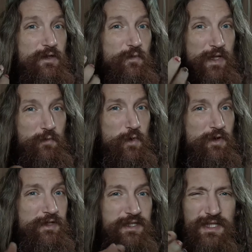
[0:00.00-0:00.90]
When
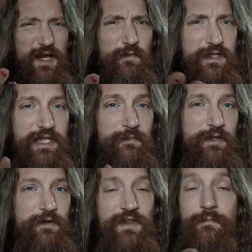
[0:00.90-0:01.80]
words sound
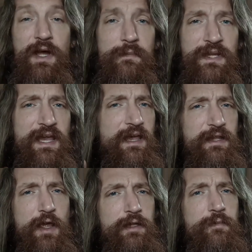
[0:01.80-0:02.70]
similar, there might be
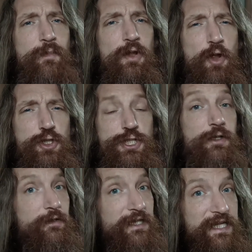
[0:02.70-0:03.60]
an
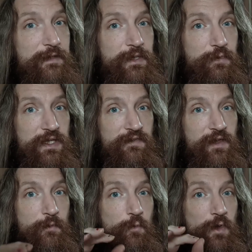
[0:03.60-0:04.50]
etymological link between
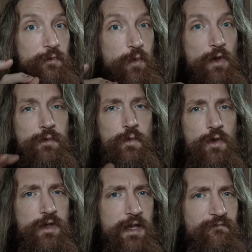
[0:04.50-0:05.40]
them, with one
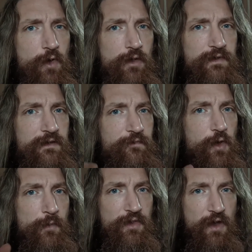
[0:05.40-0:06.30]
word evolving
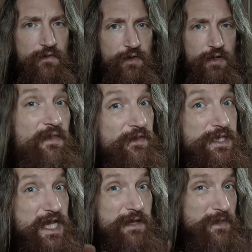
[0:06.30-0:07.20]
from another. And the
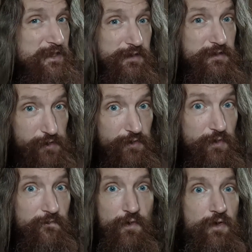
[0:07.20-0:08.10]
same is
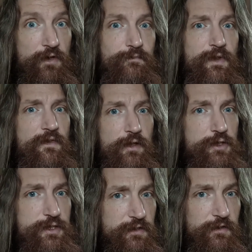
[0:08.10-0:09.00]
true for
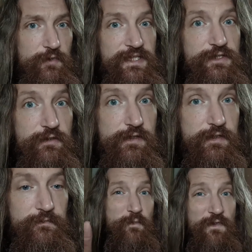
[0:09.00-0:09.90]
mythological
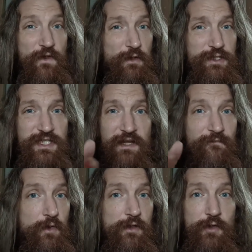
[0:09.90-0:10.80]
creatures. Mythology
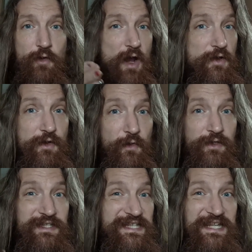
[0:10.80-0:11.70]
and folklore are not
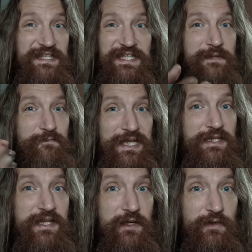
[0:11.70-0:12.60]
D&D
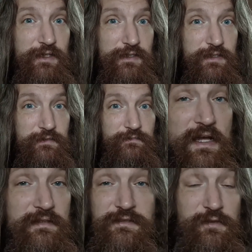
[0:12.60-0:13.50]
bestiaries.
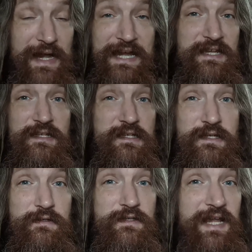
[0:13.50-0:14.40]
A dragon
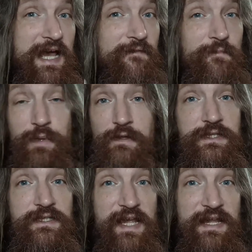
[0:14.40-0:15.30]
doesn't have
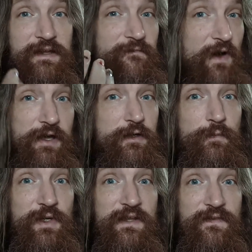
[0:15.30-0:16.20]
plus 10 fire
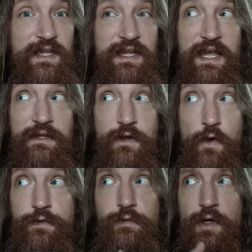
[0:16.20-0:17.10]
breathing and
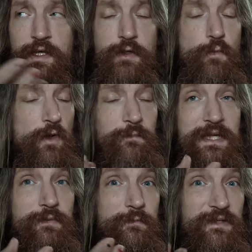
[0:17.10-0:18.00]
contrary to what
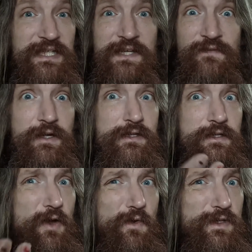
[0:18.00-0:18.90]
people believe, there's
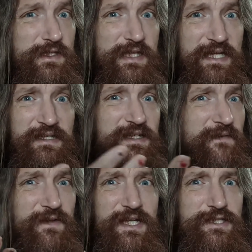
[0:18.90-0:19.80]
no set
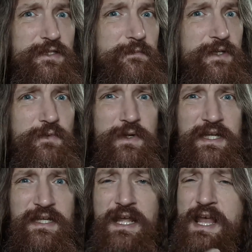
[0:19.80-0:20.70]
definition
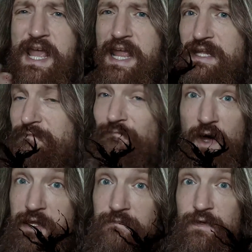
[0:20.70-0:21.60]
between a
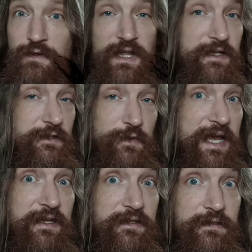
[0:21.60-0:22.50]
wyvern and a
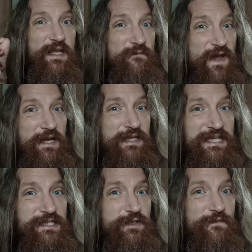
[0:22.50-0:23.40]
dragon. In fact,
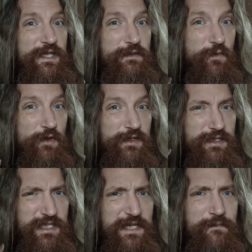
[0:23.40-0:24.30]
each of these words
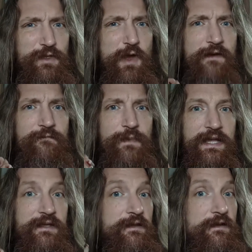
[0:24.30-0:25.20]
seem to have
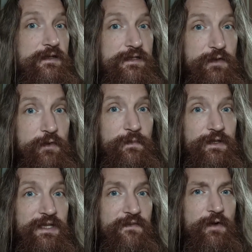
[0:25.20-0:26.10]
meant
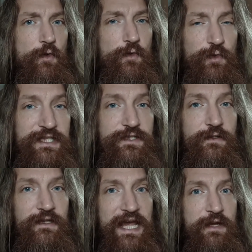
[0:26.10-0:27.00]
serpent in their
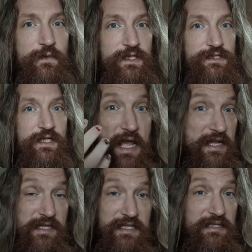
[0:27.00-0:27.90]
original language,
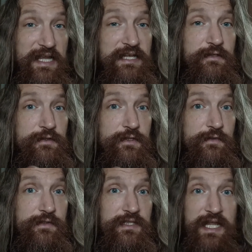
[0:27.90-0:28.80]
and in later
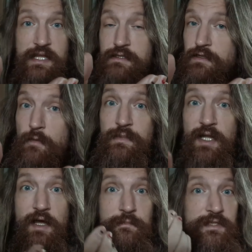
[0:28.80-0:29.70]
use they
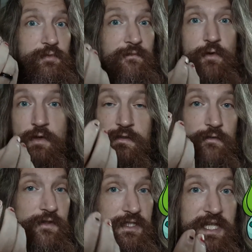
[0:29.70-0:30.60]
sometimes refer to
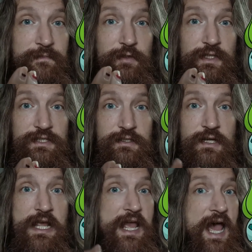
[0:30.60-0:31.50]
the same
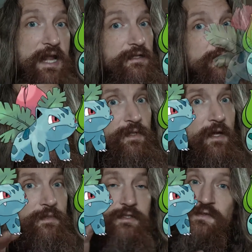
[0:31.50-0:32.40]
creature and
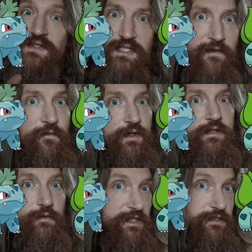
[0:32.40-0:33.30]
sometimes to
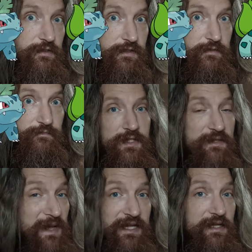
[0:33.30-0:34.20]
different creatures,
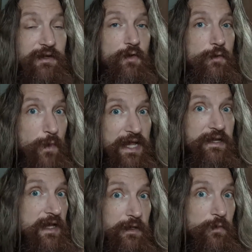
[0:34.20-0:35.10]
depending on
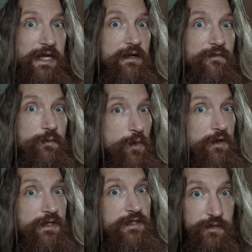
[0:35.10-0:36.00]
when and where the
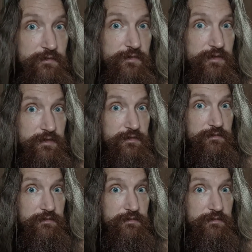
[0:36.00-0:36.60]
word is used.